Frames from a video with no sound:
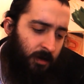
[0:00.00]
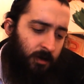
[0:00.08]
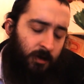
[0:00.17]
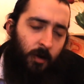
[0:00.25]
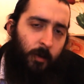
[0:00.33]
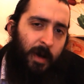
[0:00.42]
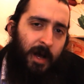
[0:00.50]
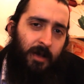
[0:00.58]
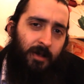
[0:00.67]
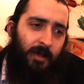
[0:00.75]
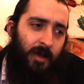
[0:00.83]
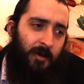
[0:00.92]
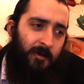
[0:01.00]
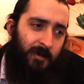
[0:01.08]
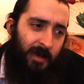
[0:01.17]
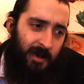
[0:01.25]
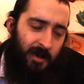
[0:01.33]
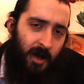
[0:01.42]
surpassed
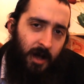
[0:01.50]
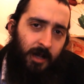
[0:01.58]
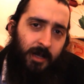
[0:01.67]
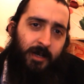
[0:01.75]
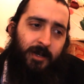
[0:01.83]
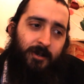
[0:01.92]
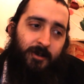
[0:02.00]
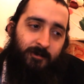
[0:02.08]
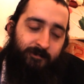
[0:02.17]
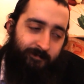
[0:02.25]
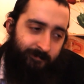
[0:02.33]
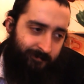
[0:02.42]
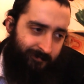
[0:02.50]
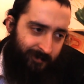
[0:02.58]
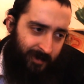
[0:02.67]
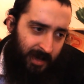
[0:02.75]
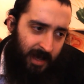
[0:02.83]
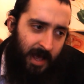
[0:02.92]
them in knowledge
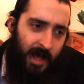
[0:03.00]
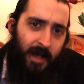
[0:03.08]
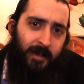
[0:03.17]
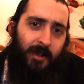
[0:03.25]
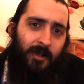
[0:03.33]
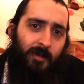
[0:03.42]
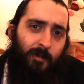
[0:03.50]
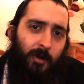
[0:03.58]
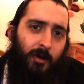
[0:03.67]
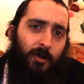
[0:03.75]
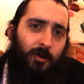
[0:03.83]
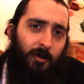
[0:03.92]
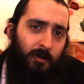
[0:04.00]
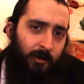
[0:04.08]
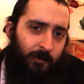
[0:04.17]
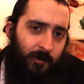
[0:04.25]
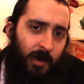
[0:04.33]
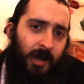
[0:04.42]
and in spiritual
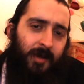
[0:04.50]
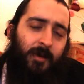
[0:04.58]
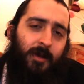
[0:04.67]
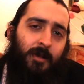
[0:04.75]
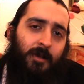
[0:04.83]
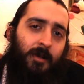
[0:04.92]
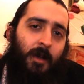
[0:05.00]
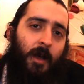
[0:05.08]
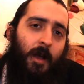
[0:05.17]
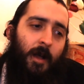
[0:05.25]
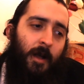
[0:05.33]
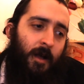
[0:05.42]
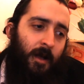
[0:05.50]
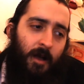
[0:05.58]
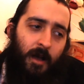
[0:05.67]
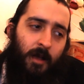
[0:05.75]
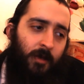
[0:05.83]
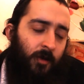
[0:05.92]
refinement
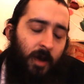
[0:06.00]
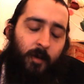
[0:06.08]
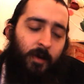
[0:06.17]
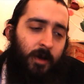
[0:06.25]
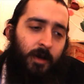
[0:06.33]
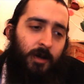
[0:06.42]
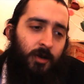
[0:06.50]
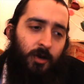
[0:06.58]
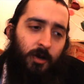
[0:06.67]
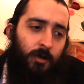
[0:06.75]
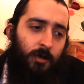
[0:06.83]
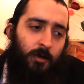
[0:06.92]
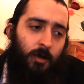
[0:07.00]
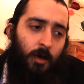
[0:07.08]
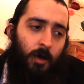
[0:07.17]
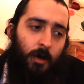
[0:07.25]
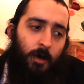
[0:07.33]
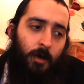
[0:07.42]
and the Rebbe
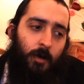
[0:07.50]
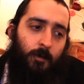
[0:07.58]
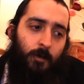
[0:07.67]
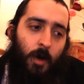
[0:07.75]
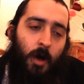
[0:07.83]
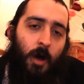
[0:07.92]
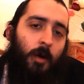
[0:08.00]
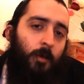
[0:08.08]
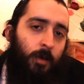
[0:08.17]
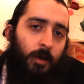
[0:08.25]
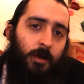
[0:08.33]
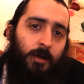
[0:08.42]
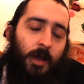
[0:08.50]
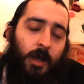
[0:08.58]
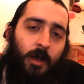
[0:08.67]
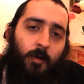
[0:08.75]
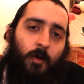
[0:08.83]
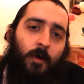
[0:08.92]
just um, humbled
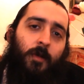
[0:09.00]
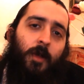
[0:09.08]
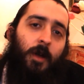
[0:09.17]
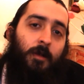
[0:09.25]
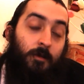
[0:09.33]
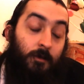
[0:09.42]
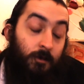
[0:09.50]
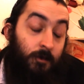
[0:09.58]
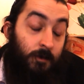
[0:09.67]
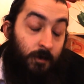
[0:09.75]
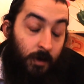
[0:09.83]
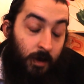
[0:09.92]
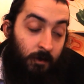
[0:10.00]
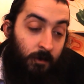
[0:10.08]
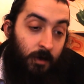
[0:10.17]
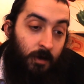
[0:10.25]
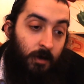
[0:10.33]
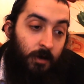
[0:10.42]
anyone that
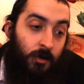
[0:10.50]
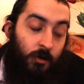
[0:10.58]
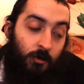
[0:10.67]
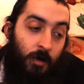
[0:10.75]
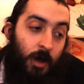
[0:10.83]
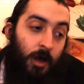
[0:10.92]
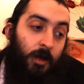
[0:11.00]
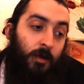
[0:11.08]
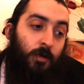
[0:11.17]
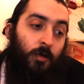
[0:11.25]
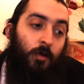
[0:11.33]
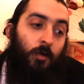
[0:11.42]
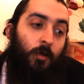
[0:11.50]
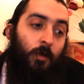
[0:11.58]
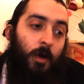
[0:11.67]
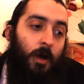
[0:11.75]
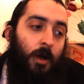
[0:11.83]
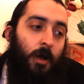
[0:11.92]
even tried to